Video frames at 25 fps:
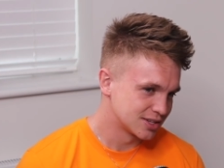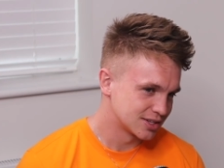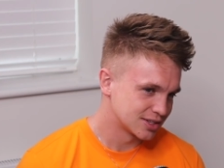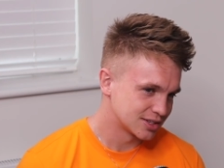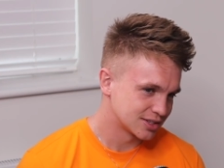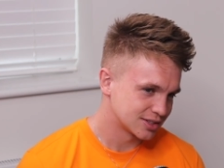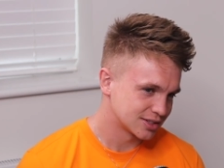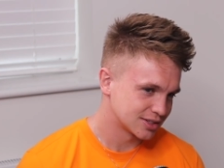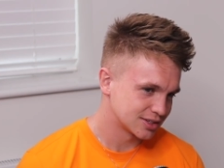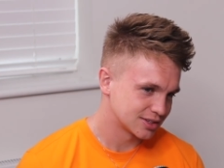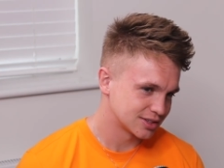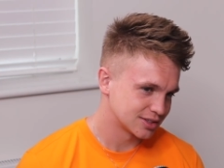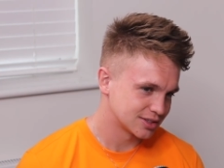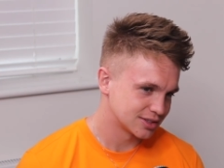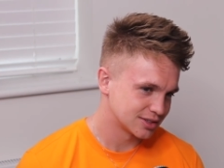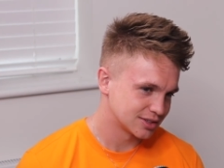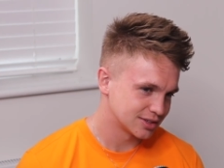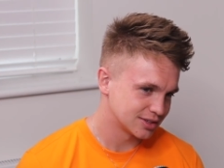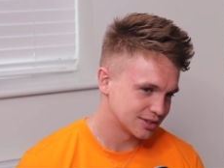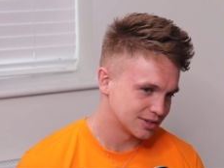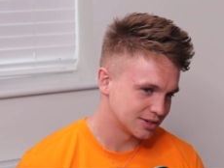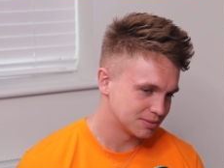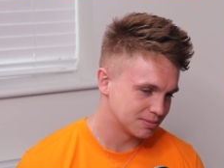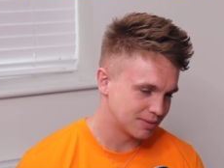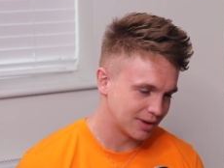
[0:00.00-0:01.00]
would you do?
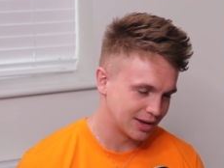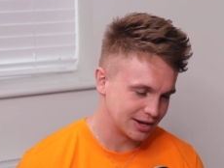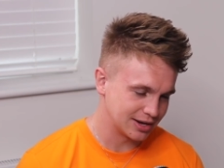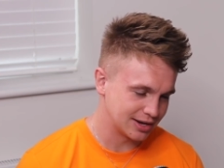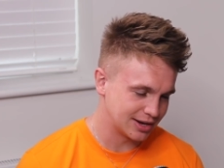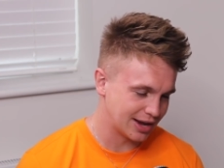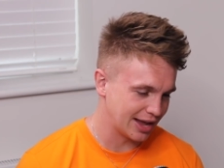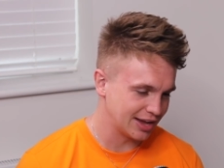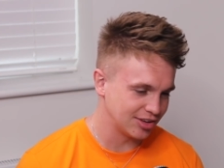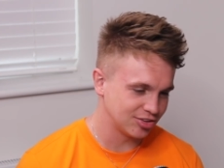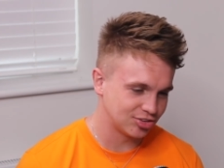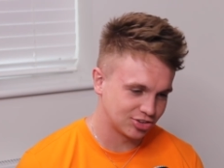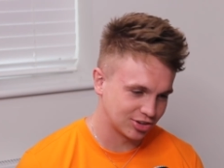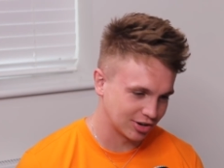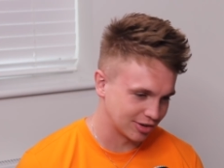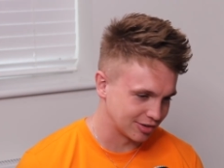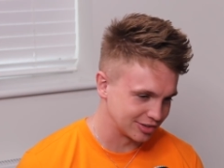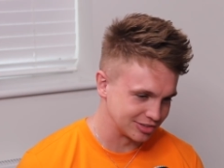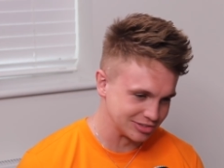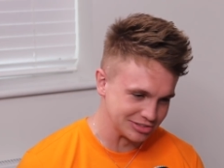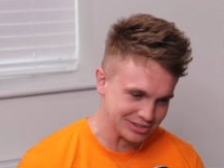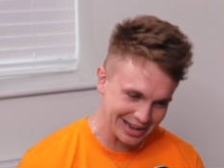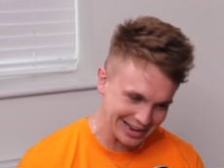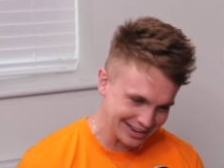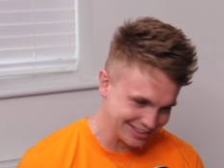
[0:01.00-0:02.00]
Think, mate, nature
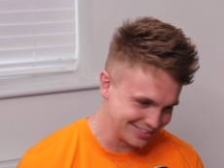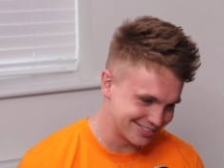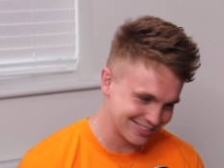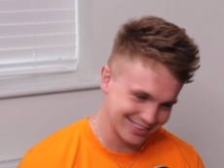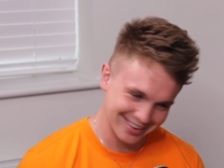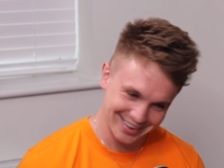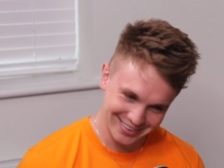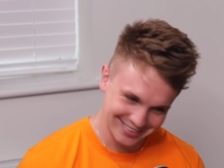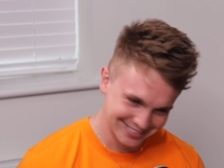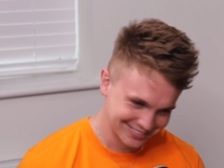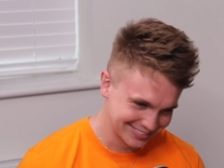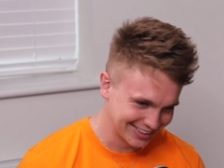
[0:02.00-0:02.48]
is nature.